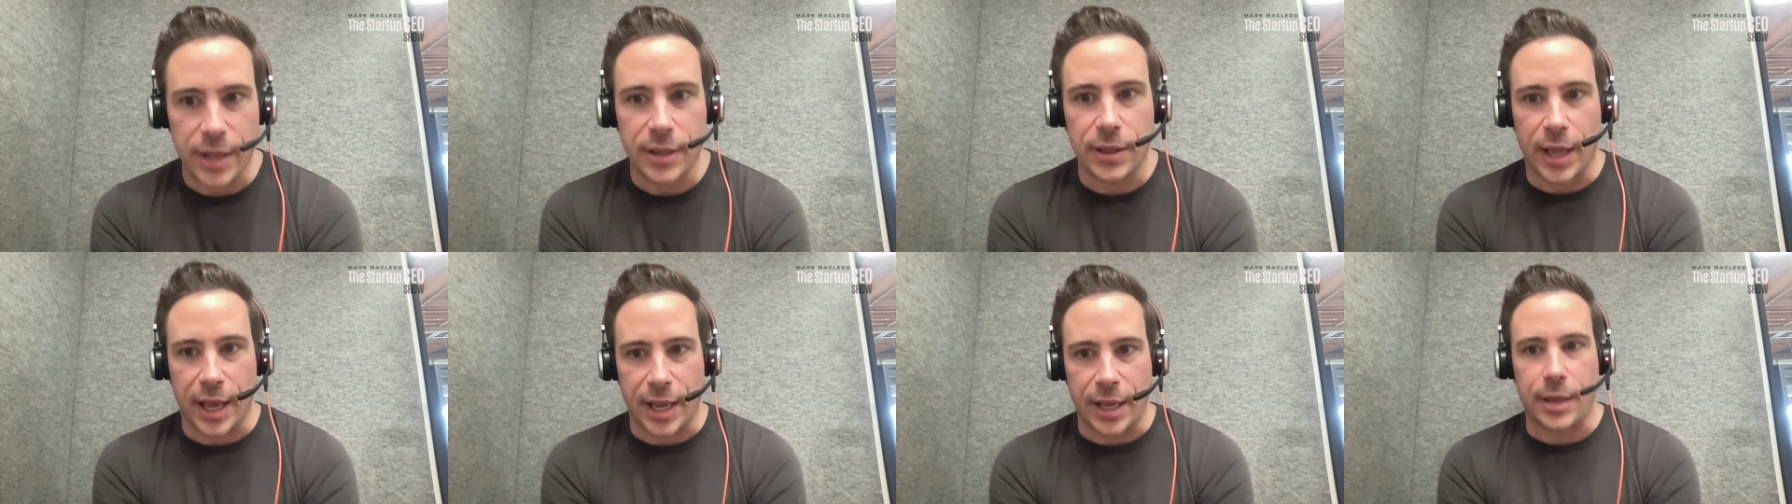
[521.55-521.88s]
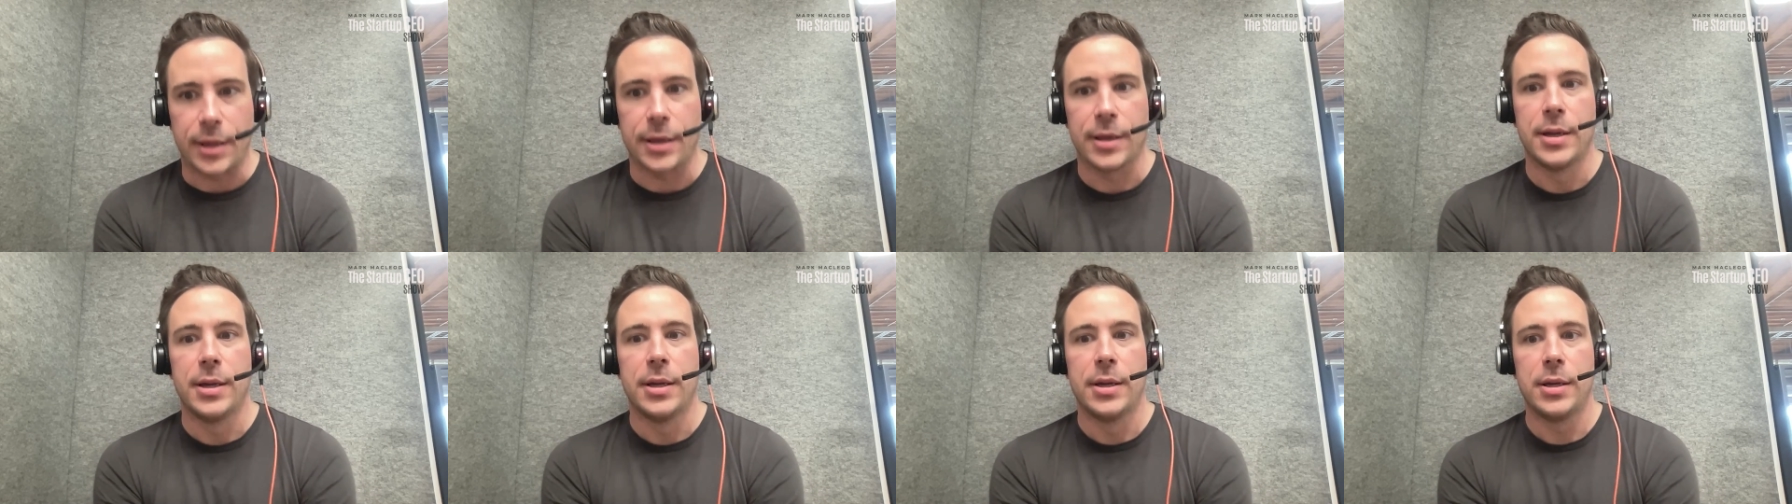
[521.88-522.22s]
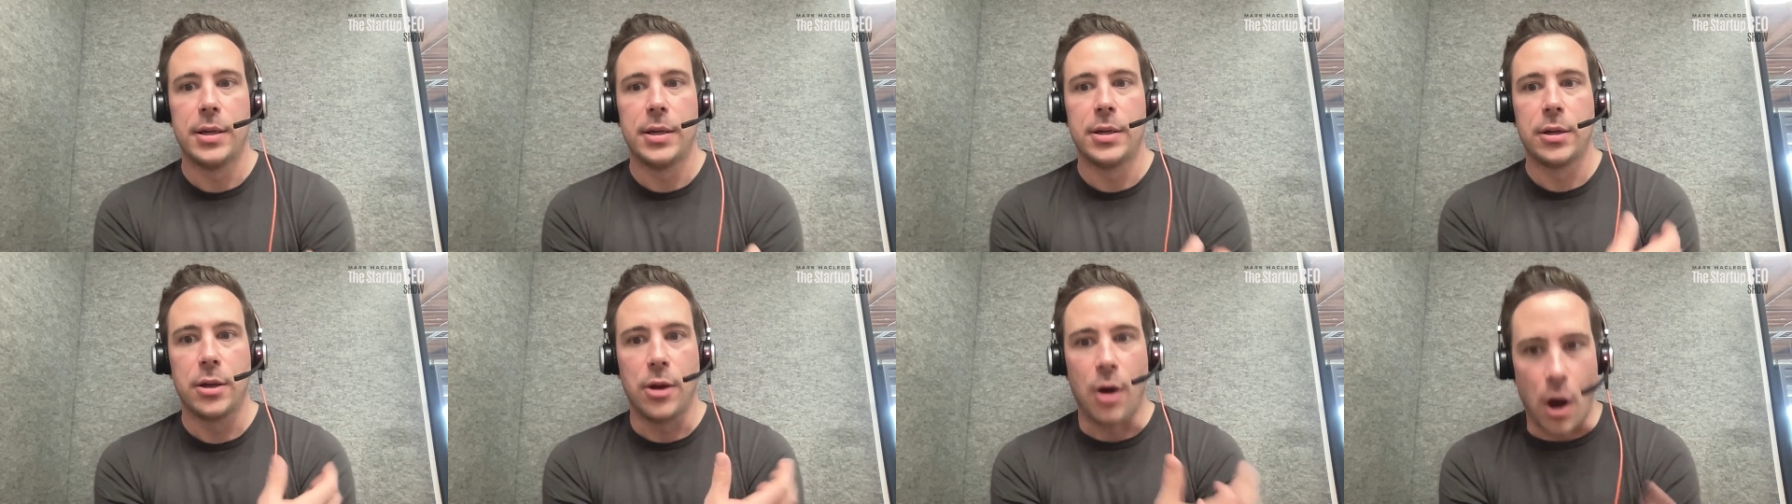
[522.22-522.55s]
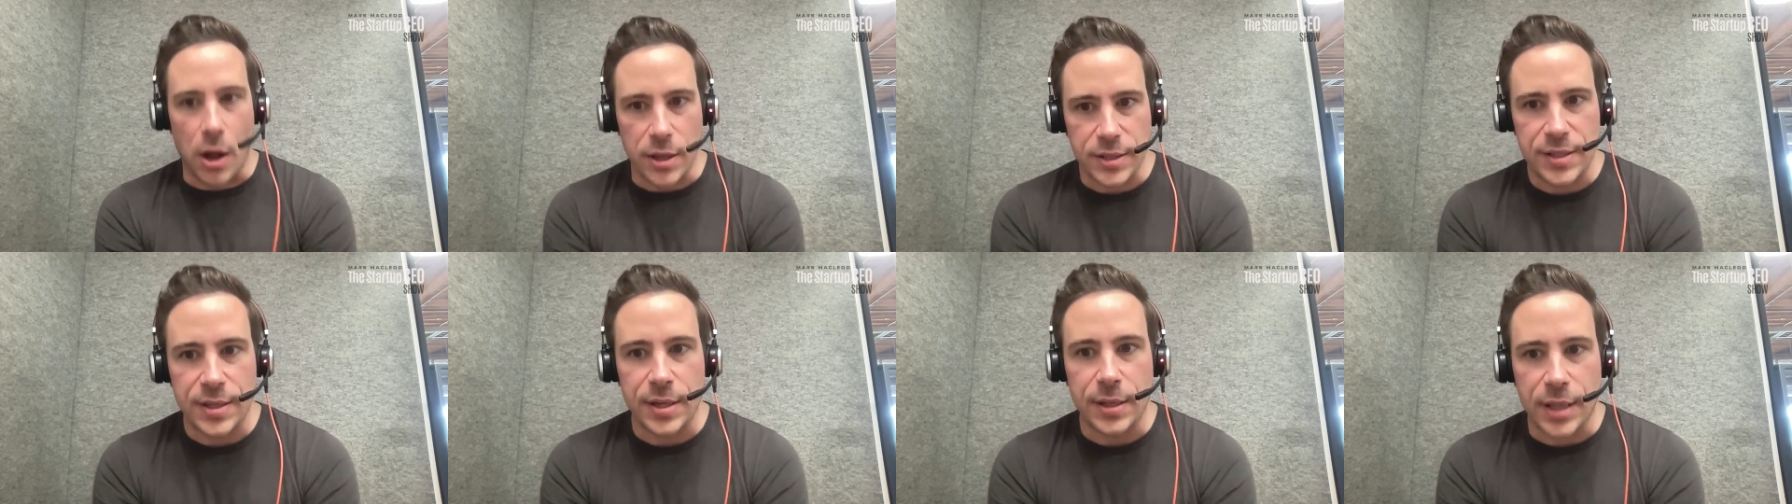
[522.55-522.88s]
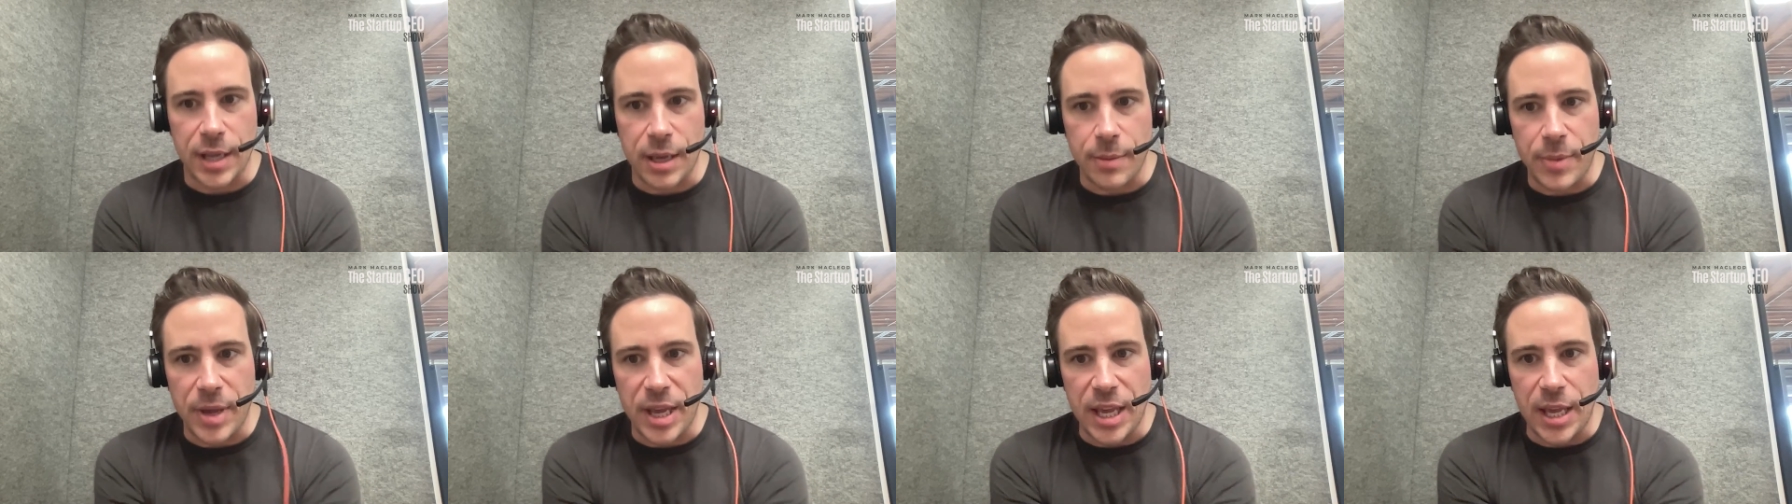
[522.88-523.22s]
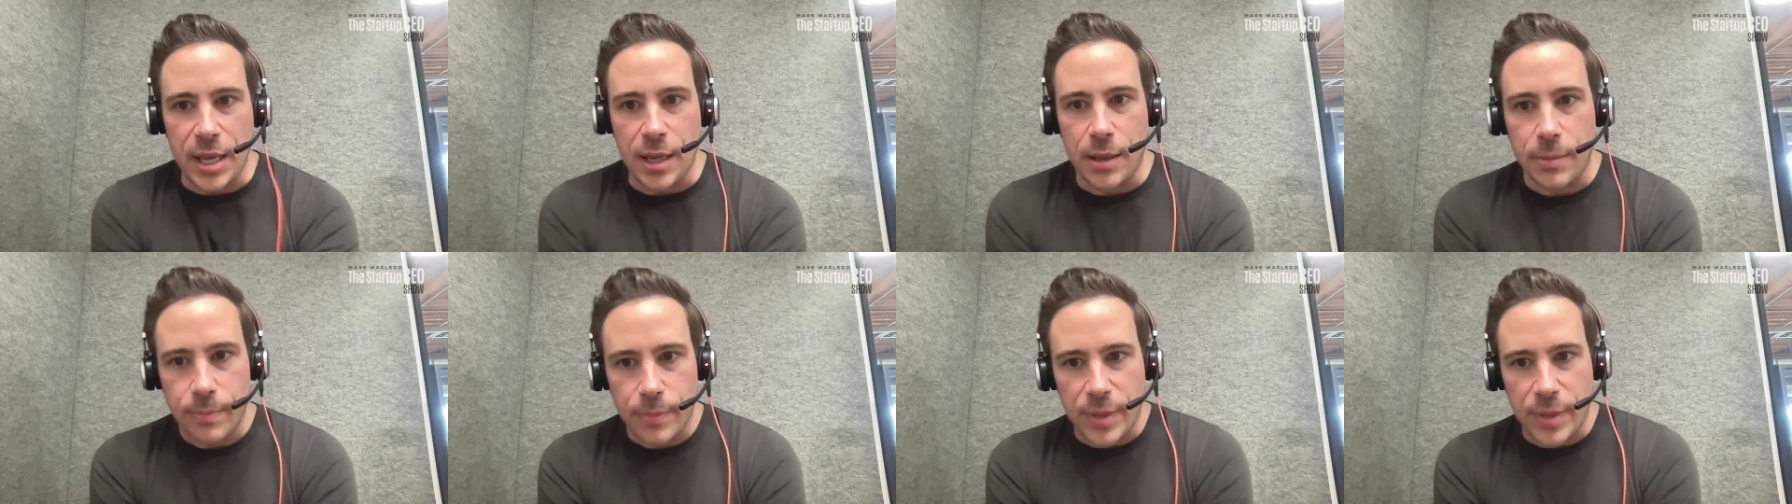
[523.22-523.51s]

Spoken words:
Like constantly be